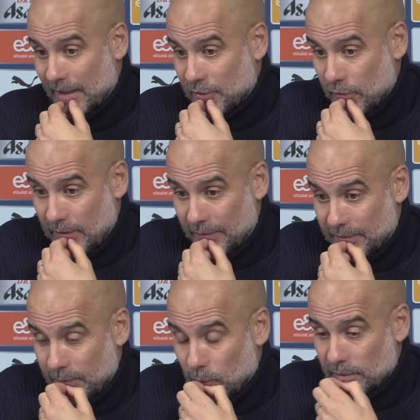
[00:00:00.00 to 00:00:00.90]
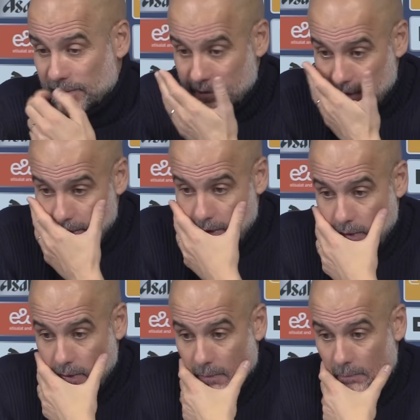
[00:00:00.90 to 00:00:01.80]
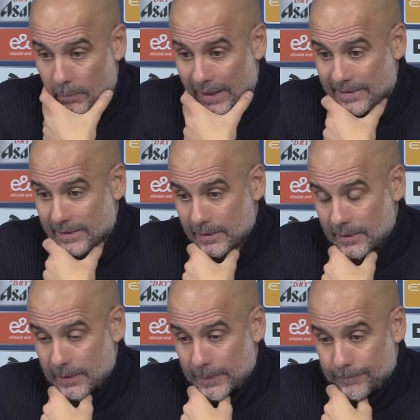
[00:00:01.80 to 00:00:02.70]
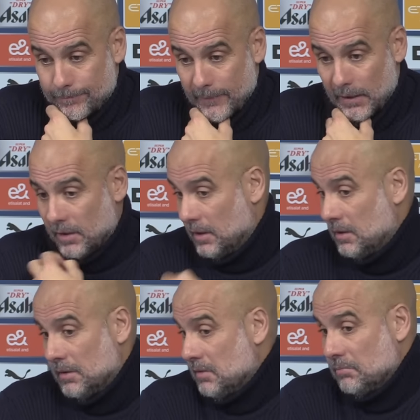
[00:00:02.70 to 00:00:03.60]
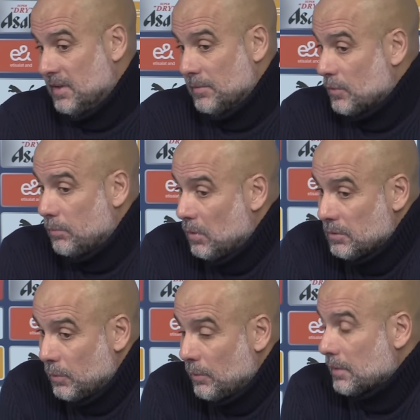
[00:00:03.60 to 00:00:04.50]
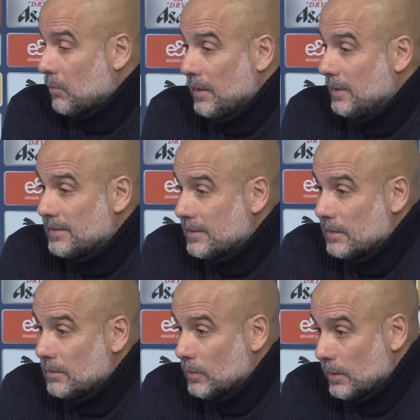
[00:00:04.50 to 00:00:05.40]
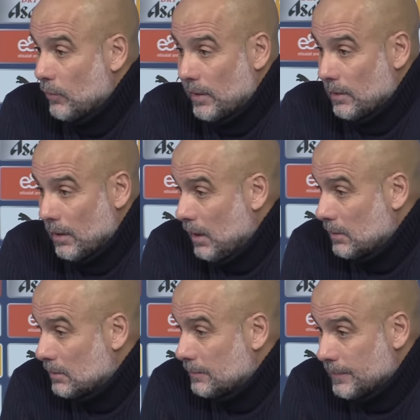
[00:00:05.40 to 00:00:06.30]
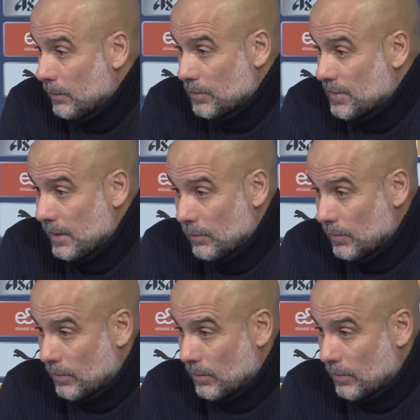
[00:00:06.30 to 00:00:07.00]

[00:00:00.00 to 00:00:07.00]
action afterwards. But I think in terms of balls, we were quite decent. We create a lot. I would say with